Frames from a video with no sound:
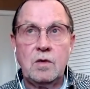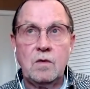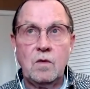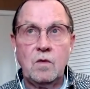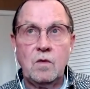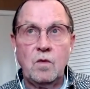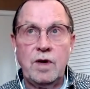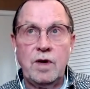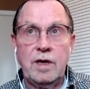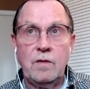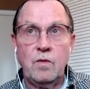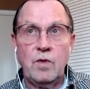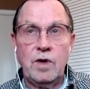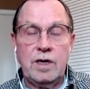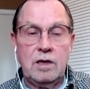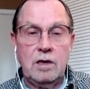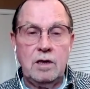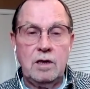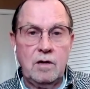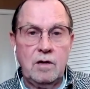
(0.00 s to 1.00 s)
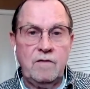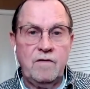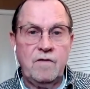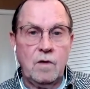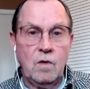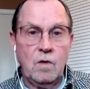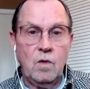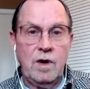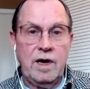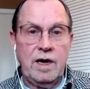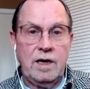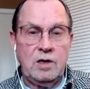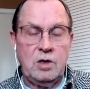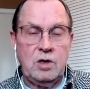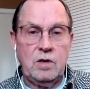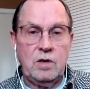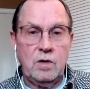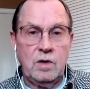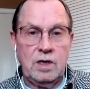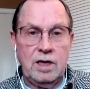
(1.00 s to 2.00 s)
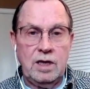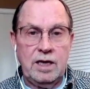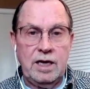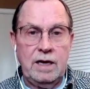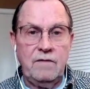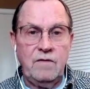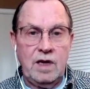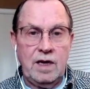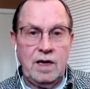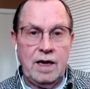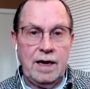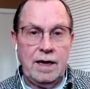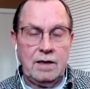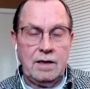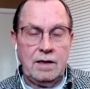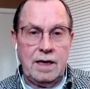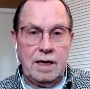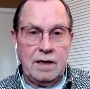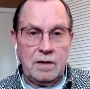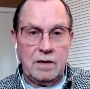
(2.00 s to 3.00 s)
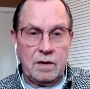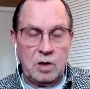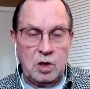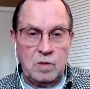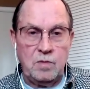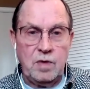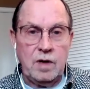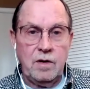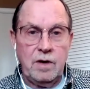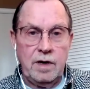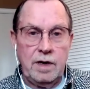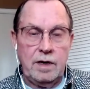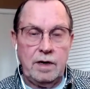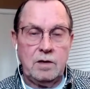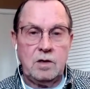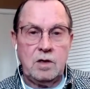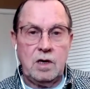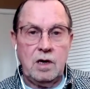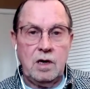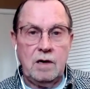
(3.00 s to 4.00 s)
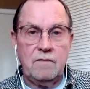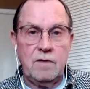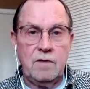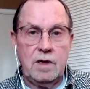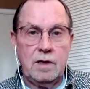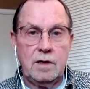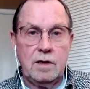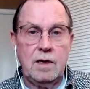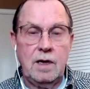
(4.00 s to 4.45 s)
we look for ways to alleviate that experience of it.